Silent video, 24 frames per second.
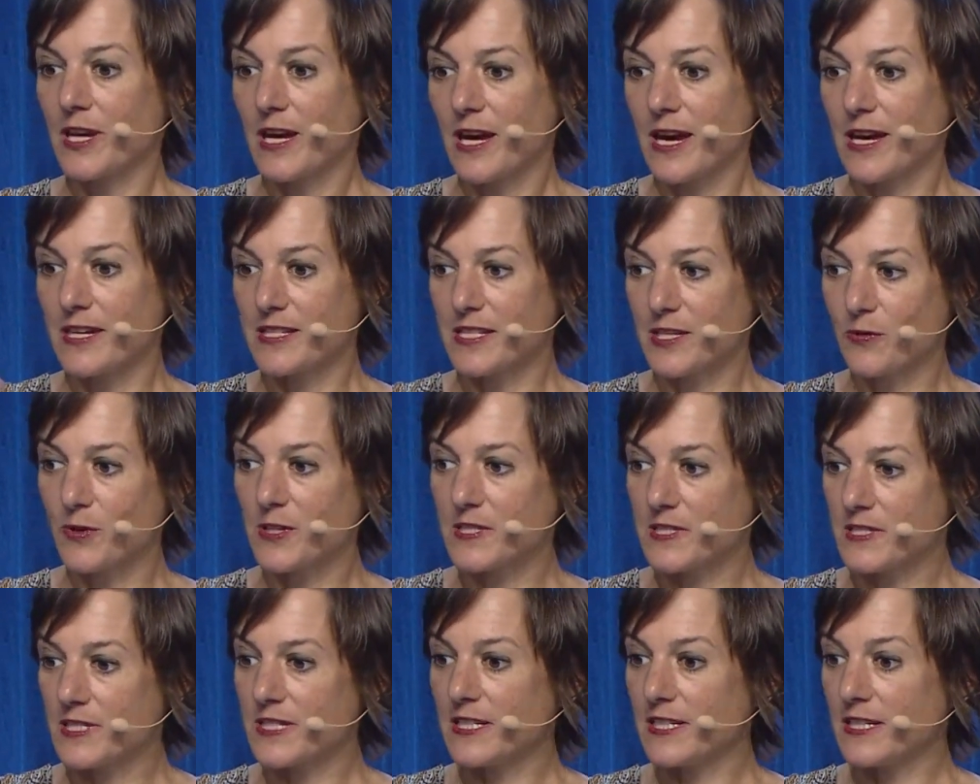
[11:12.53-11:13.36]
as I was
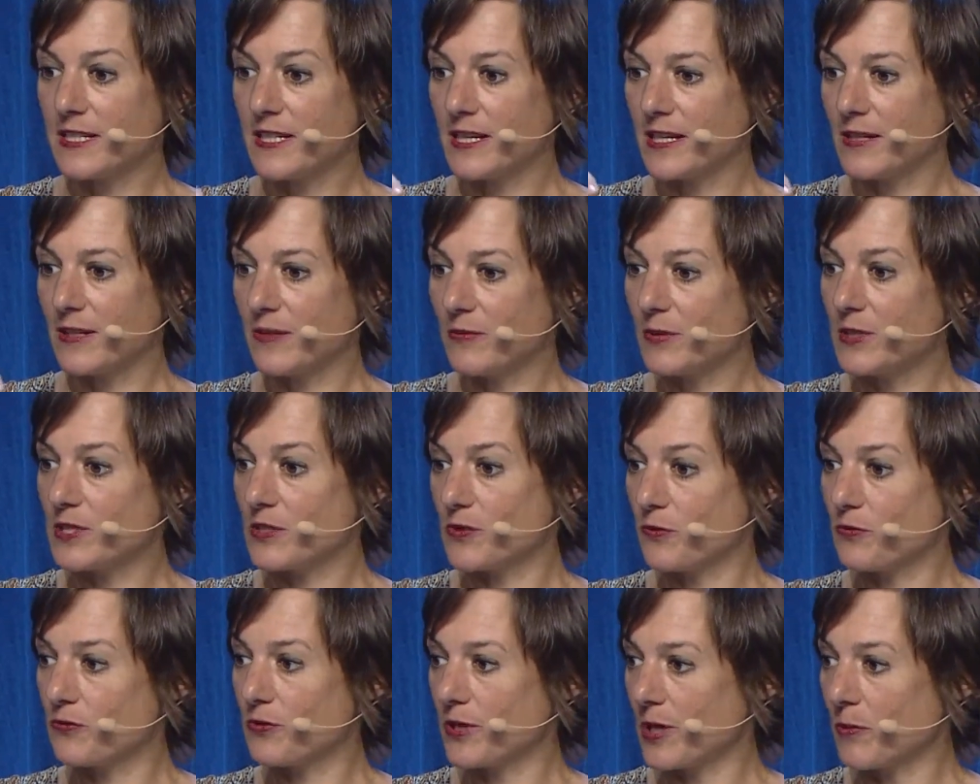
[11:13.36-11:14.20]
saying, and with the
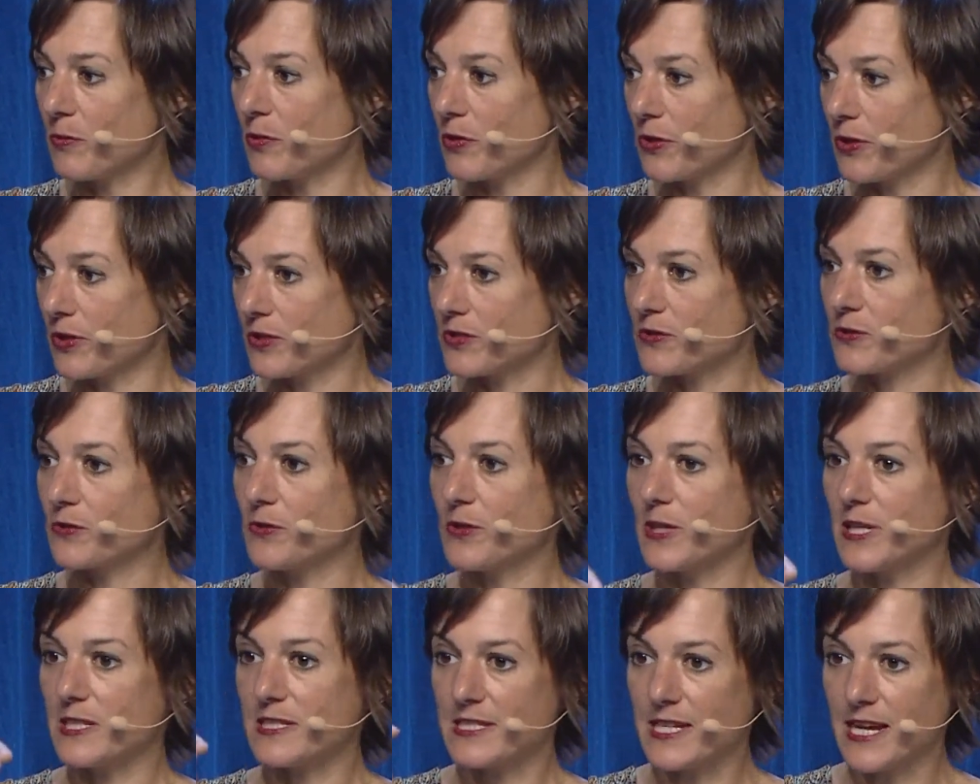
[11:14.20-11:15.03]
framework, so
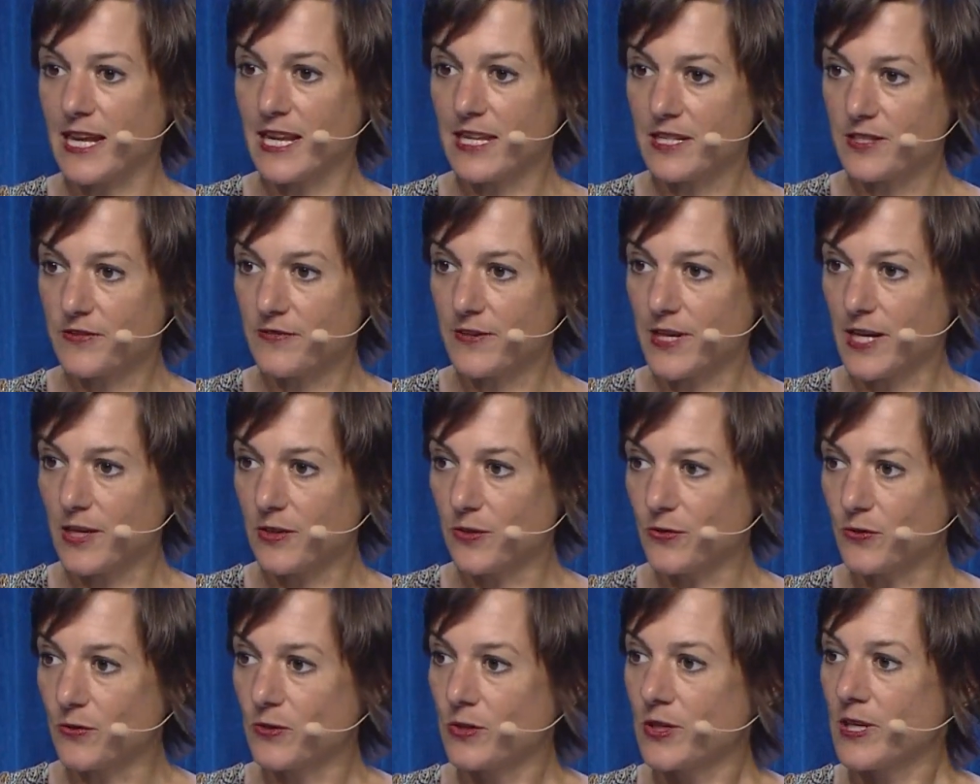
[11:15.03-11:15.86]
it's health
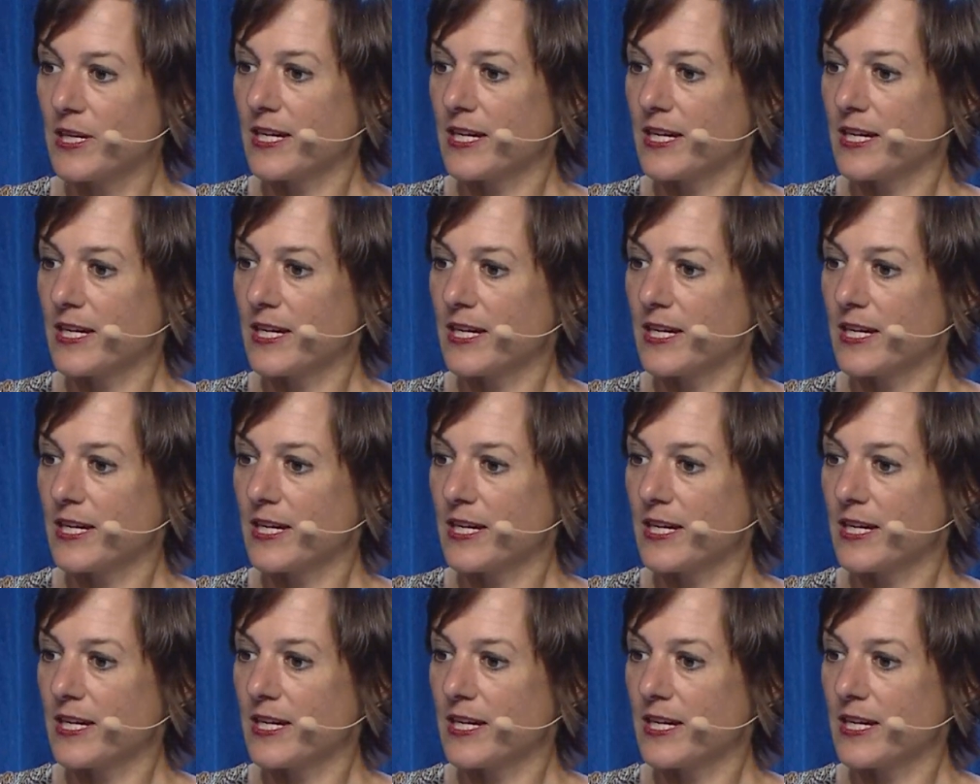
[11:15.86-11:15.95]
value,